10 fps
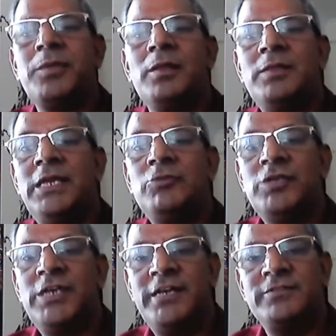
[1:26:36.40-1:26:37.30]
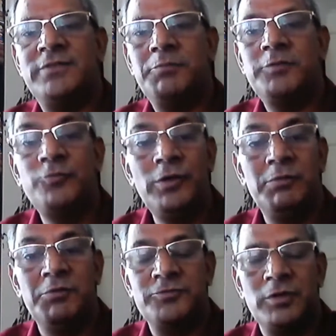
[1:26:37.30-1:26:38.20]
Then using writing samples, full
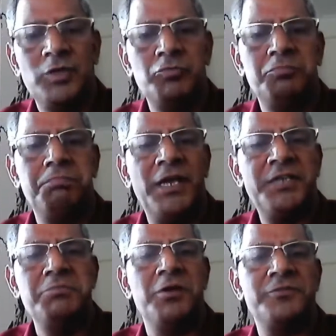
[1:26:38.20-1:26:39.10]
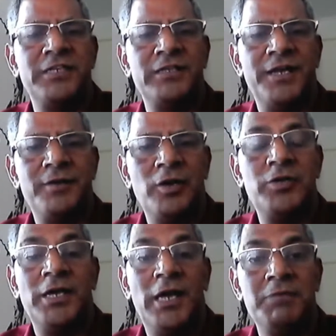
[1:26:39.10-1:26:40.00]
immersion. You get immersed in that.
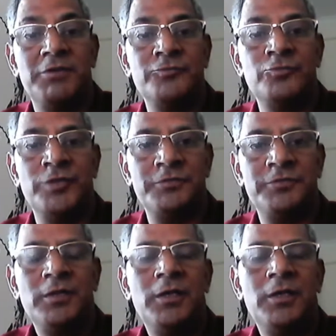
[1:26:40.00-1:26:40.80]
Okay, I must do this.